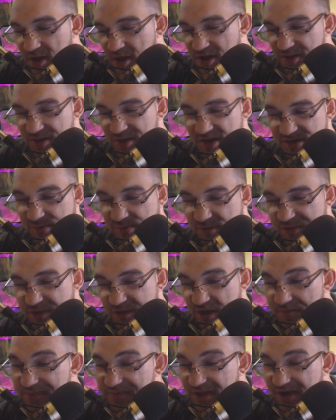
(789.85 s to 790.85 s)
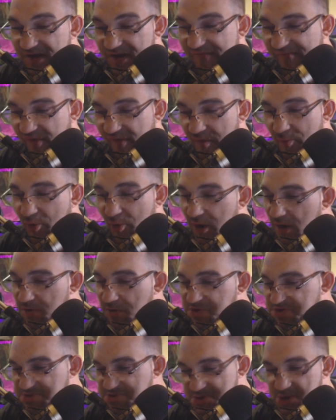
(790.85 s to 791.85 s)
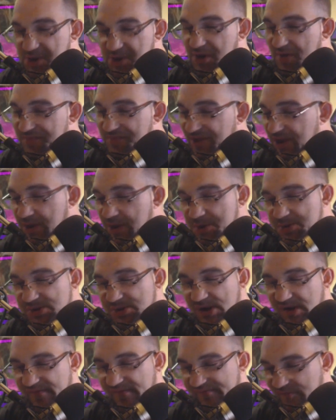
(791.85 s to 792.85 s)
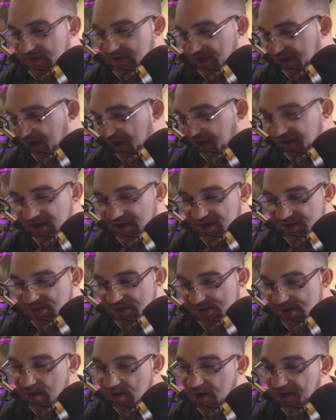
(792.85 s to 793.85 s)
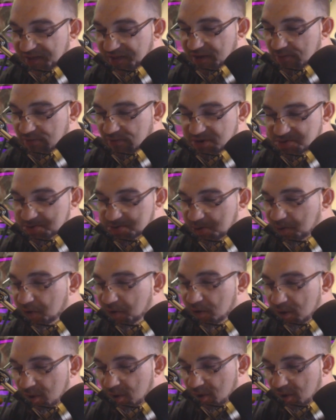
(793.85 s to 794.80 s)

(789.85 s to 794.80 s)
That's with the updated firmware, which you can update yourself. When I got it, it still had the original